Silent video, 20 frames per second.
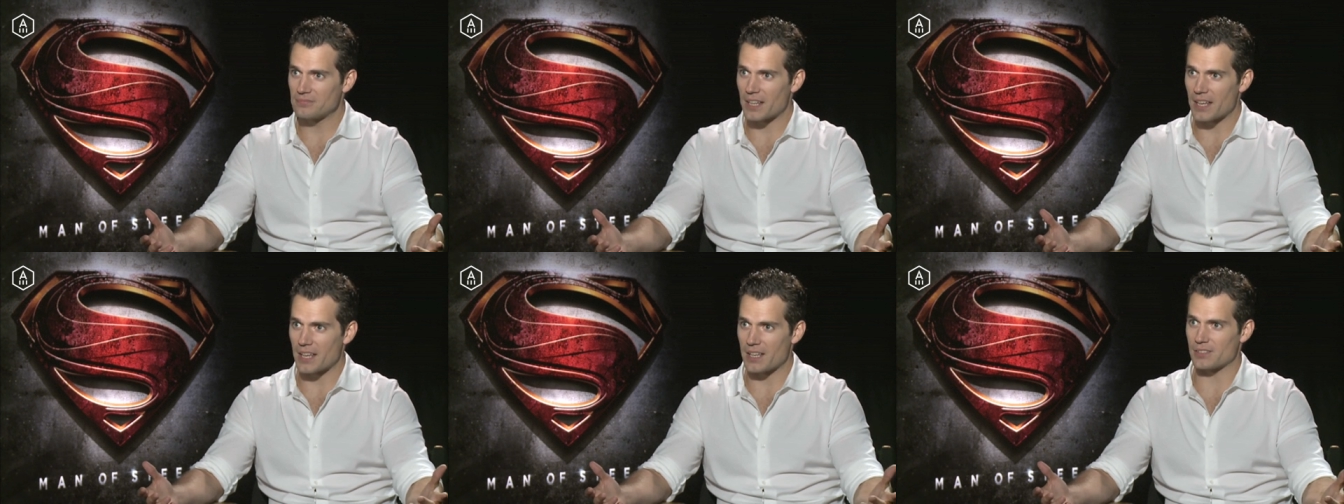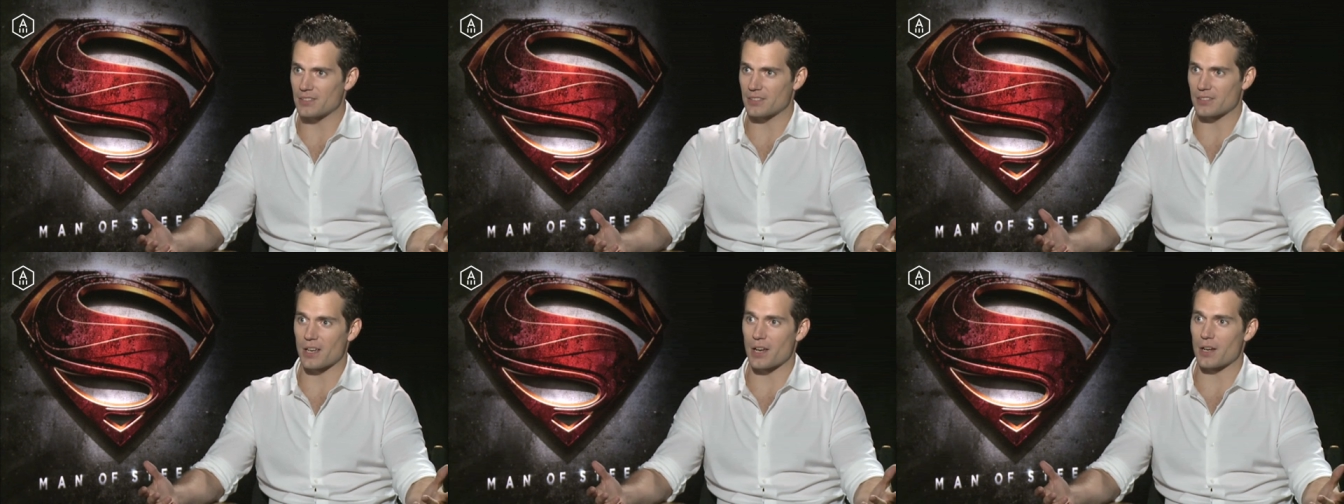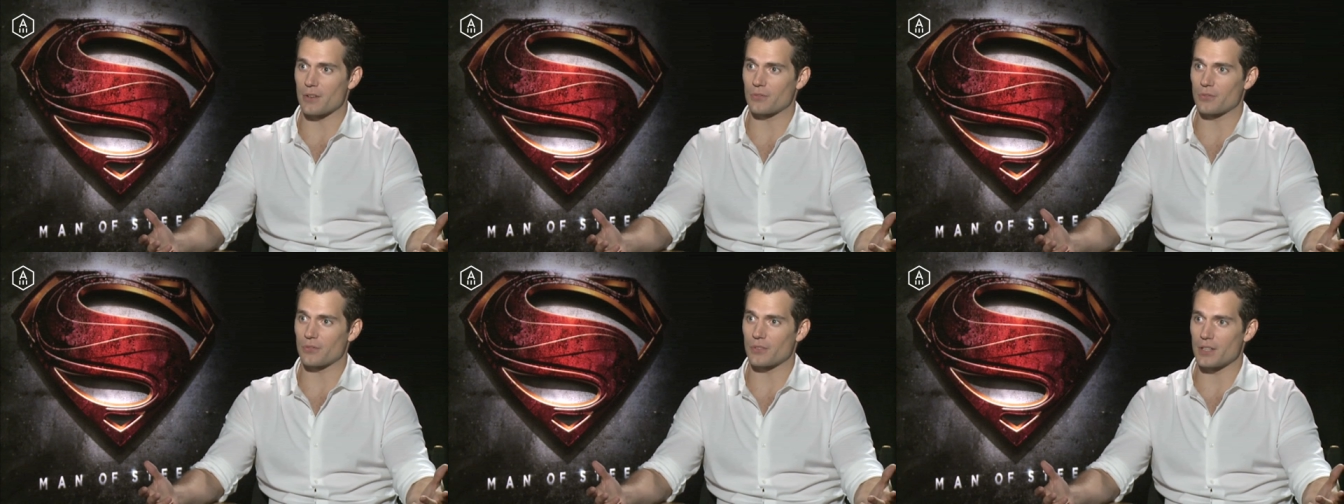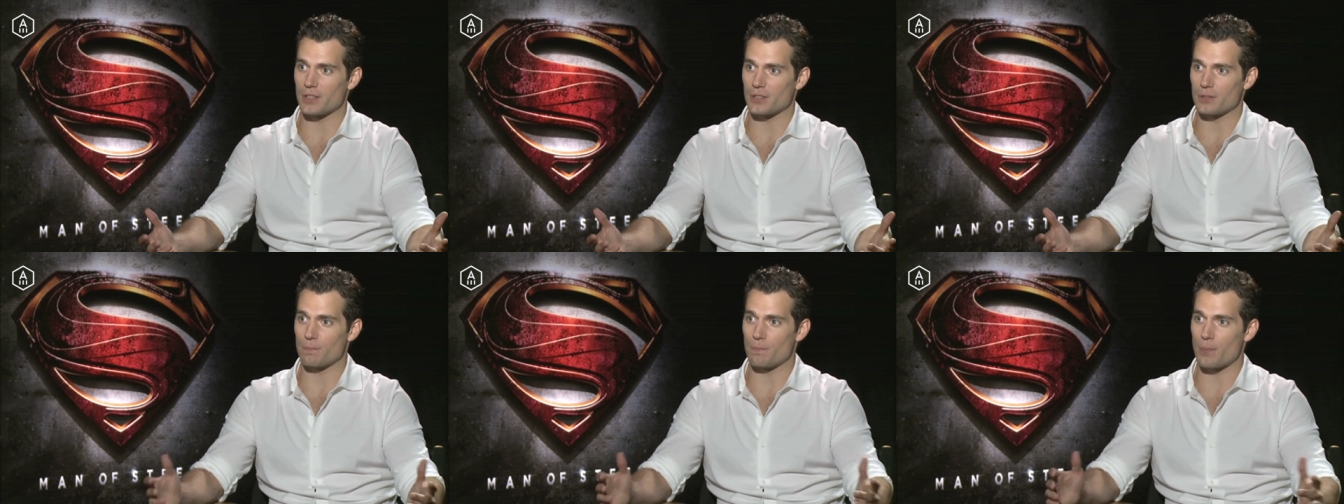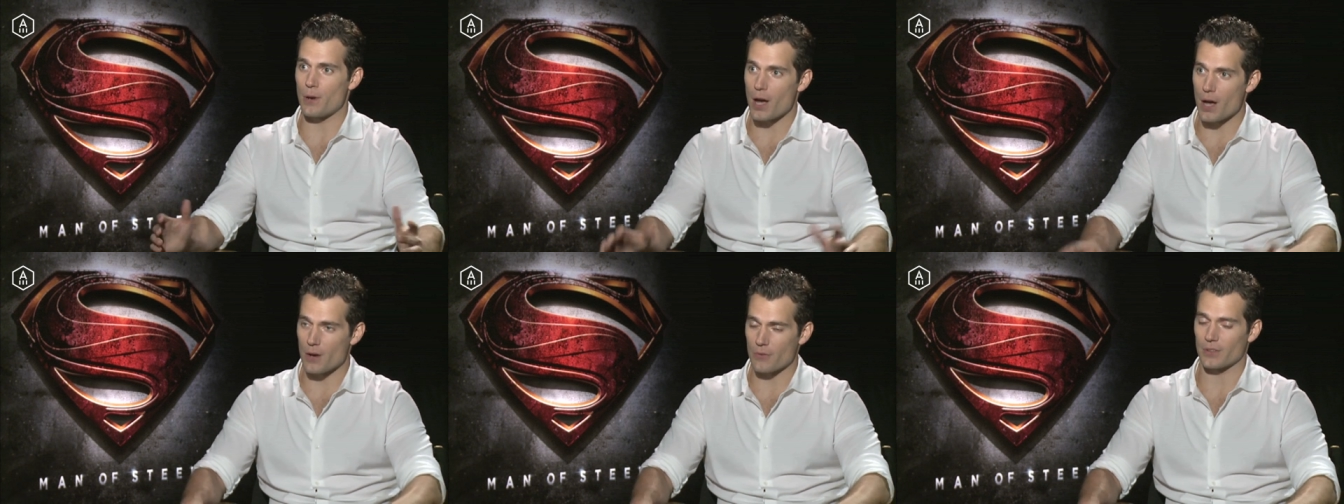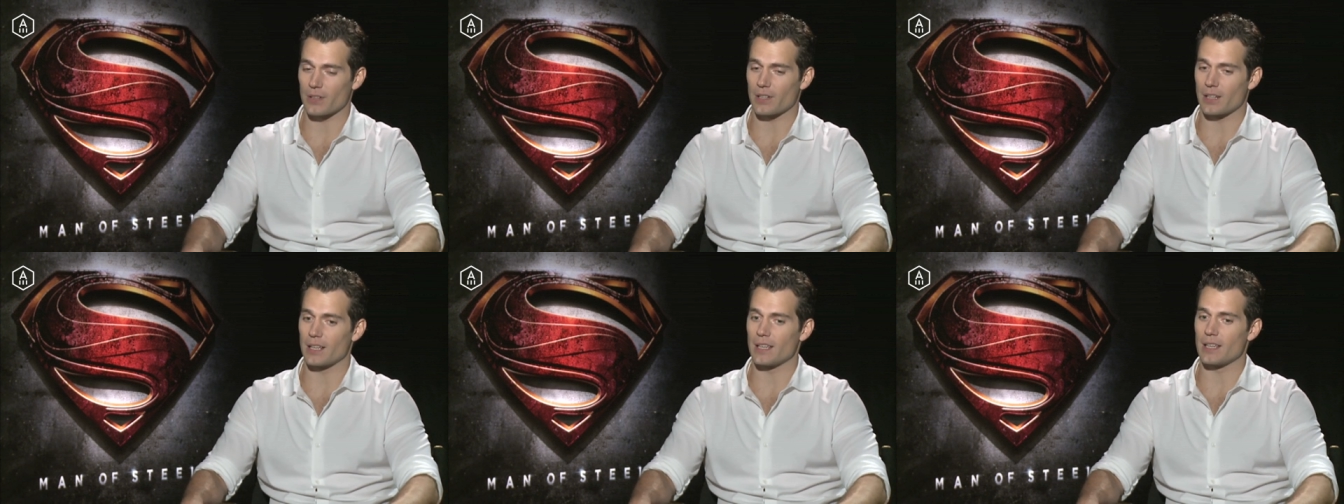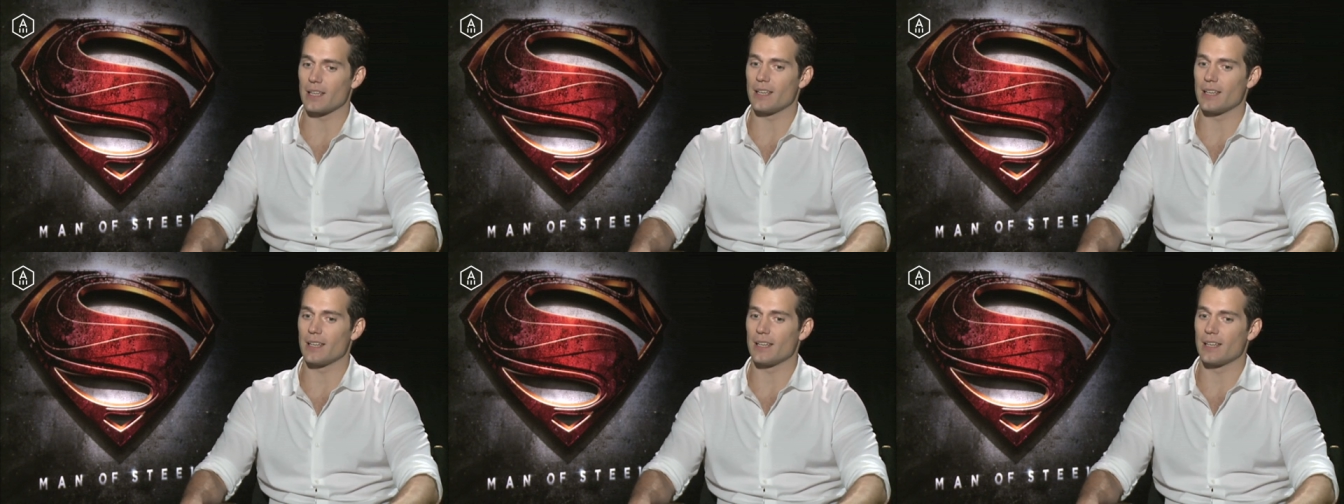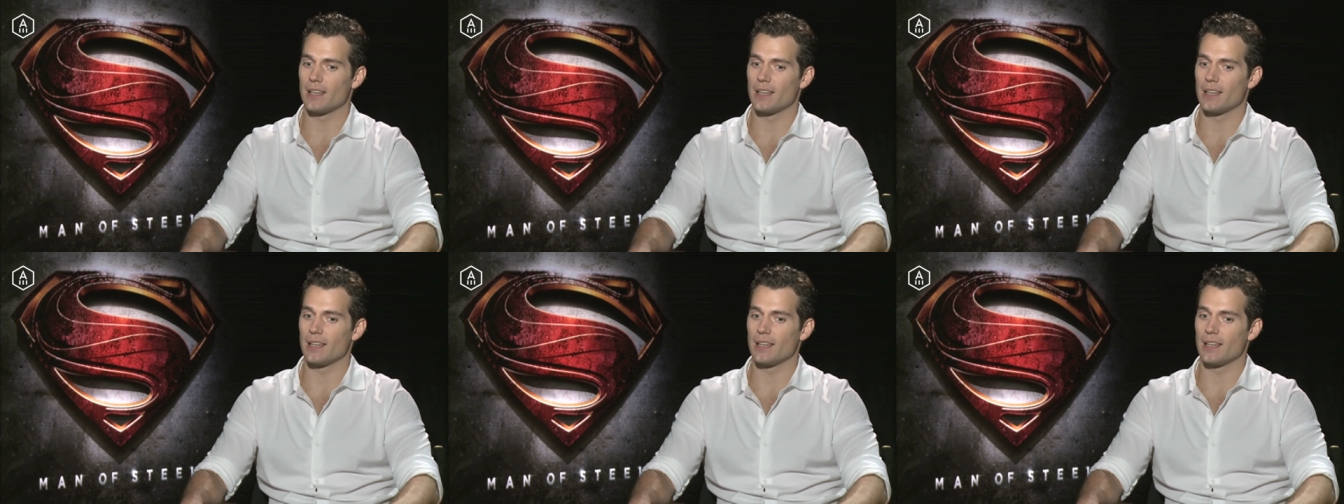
His stuff is perfectly